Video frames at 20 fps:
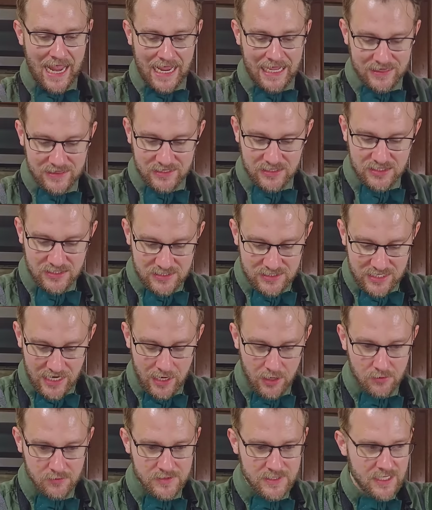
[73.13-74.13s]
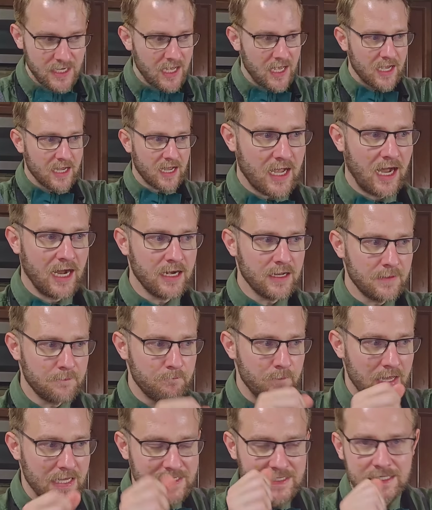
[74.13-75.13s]
And this sounds kind of
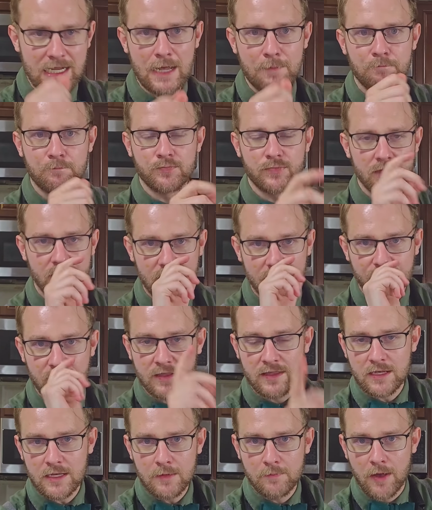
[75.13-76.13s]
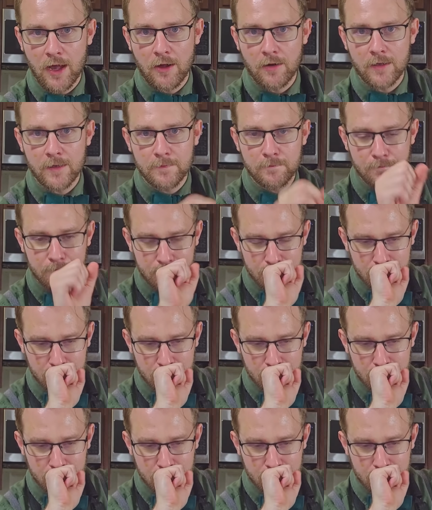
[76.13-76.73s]
messed up if you think about it.